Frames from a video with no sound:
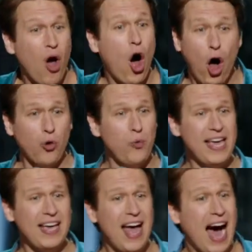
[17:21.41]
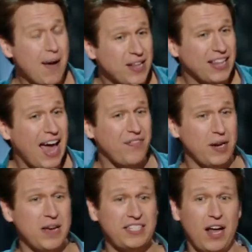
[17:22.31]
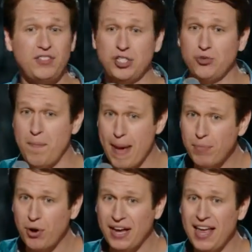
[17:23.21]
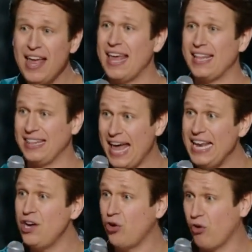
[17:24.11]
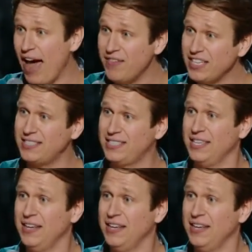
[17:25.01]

All week, I've been laughing to myself just remembering that Lenny Kravitz...